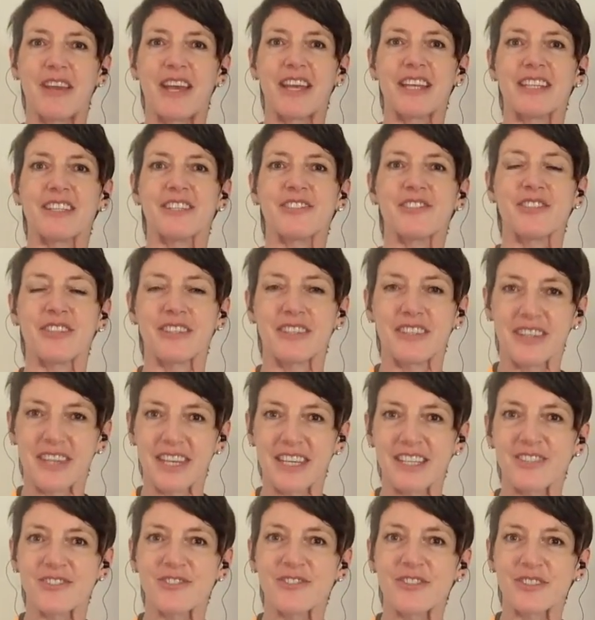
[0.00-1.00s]
and
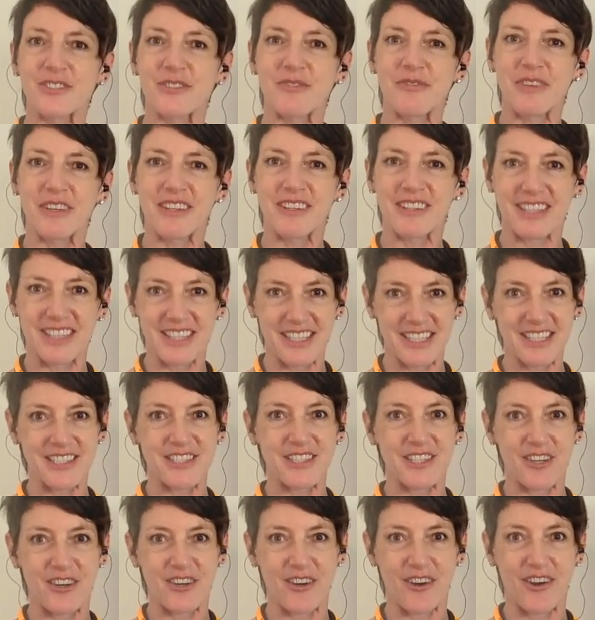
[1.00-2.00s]
things just feel
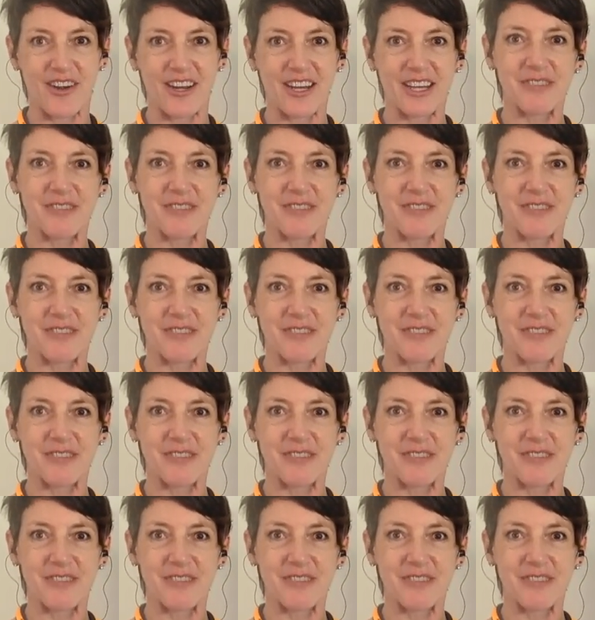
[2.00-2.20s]
easier.